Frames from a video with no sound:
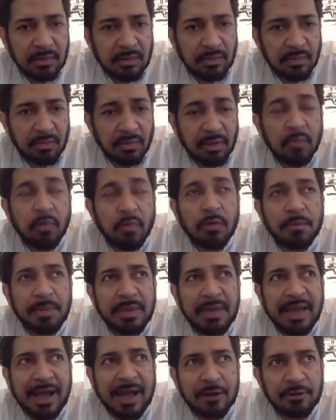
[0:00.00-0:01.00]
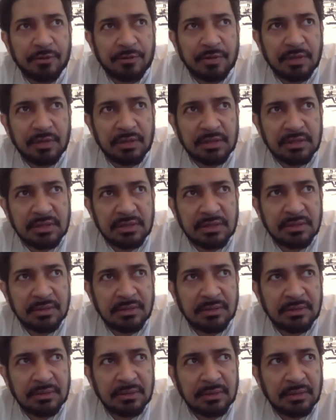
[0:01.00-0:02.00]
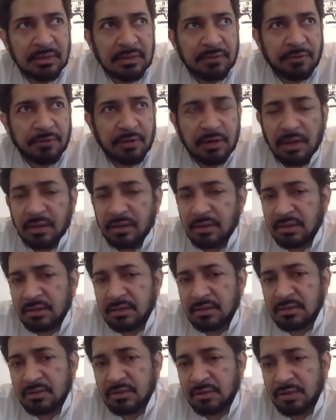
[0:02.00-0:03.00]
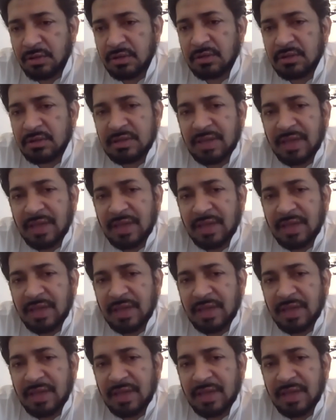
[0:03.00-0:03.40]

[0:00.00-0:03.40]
We won't be out of this for another 2 years